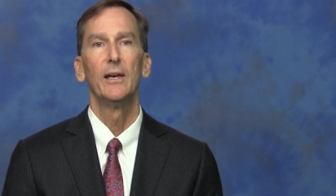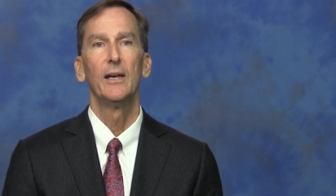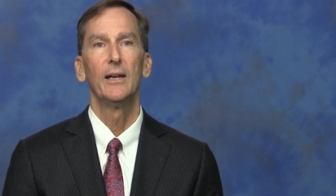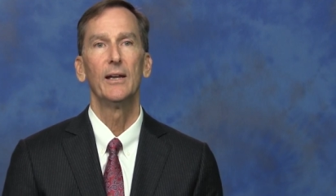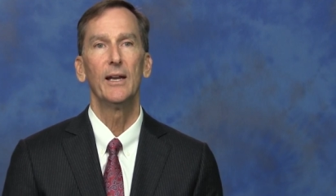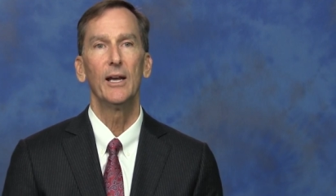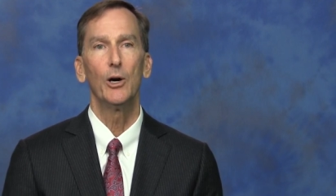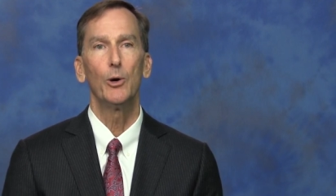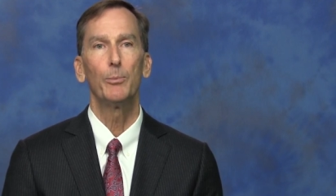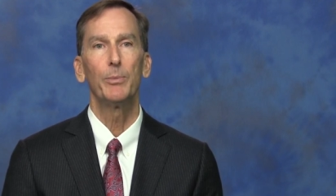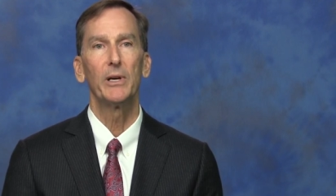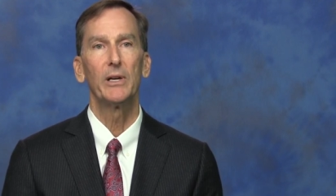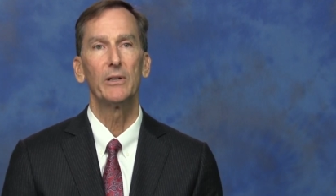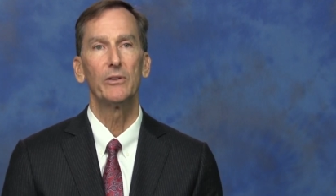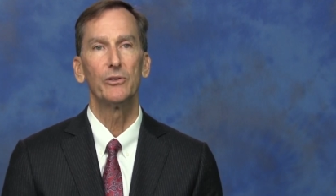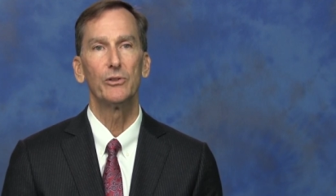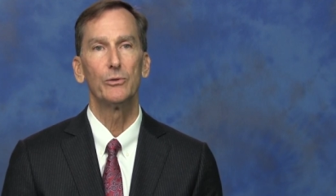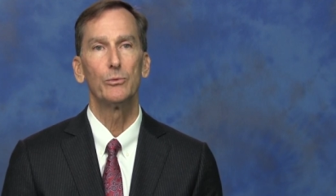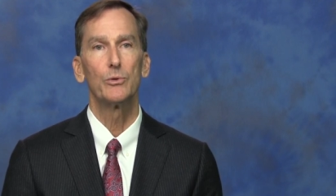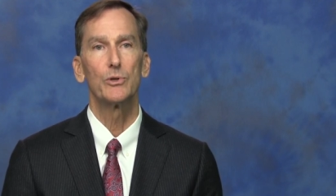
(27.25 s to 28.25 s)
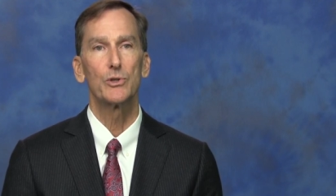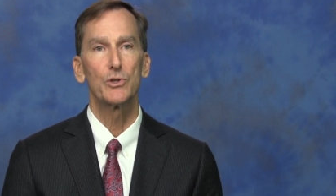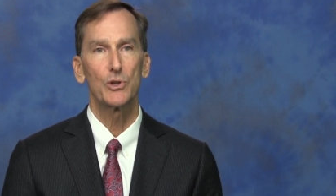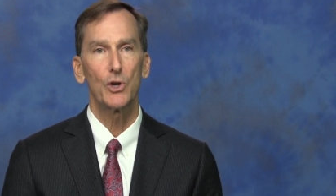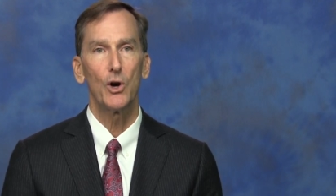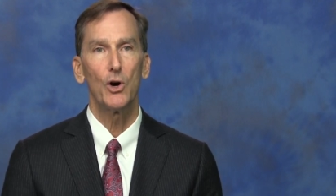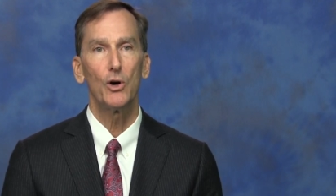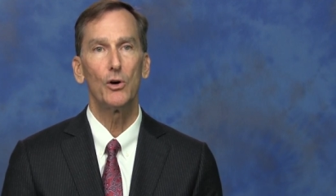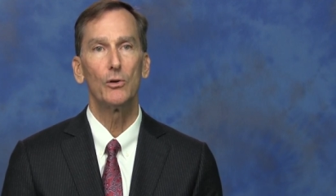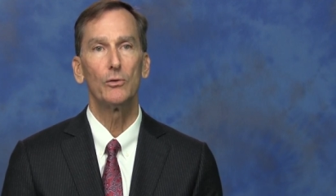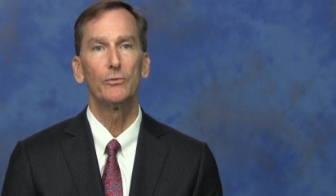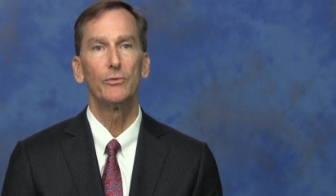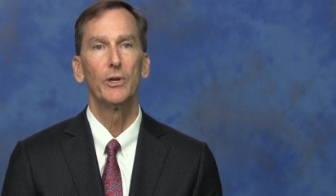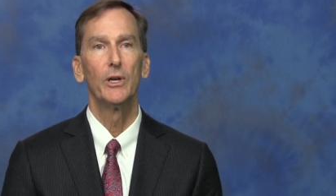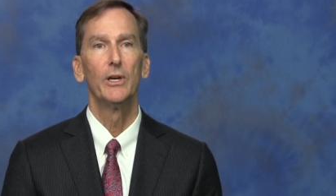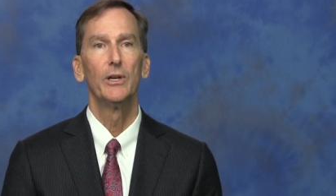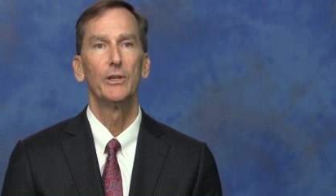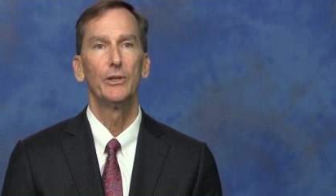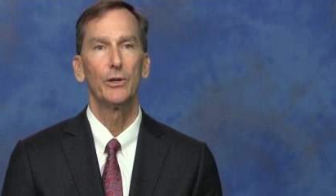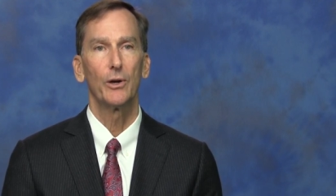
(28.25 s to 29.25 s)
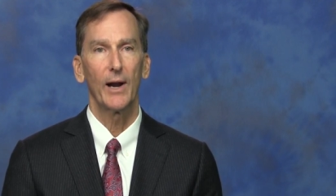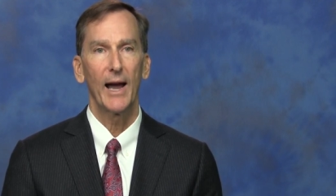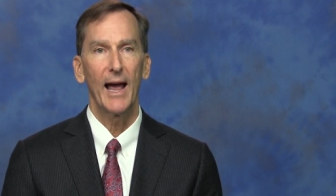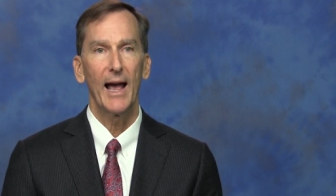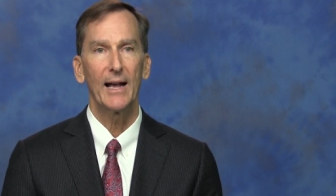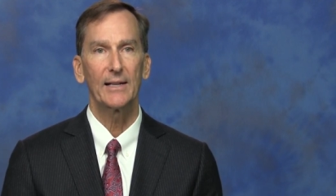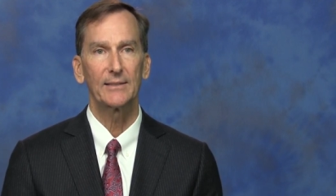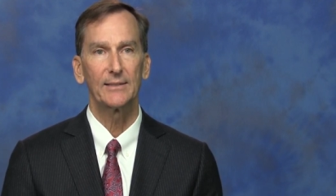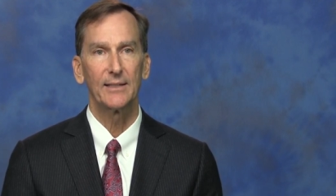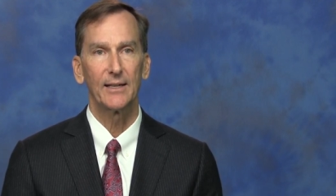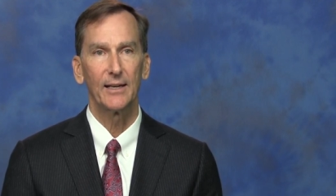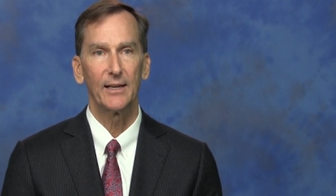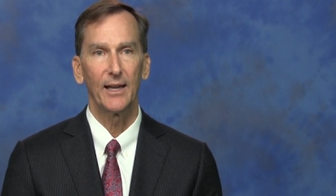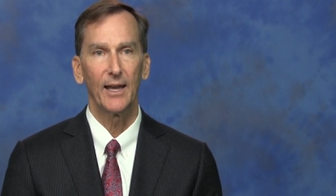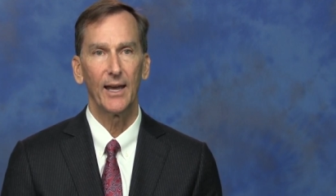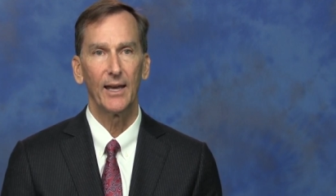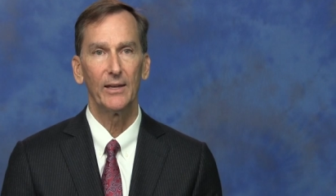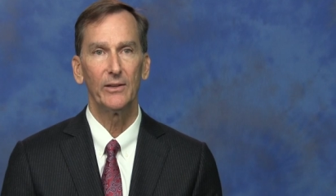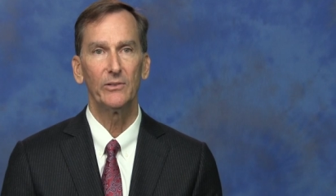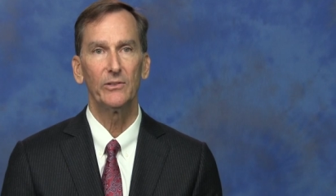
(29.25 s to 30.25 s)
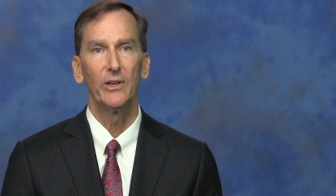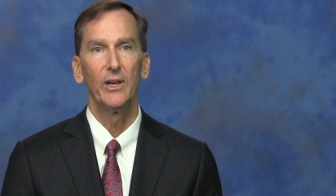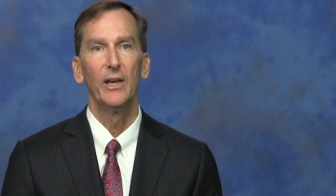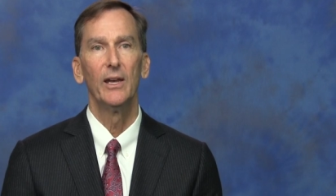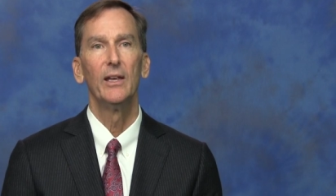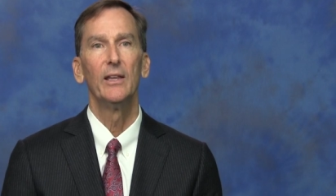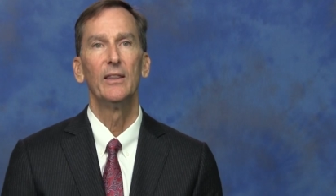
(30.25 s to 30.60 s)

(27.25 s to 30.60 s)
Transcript: in helping to resolve your accident case,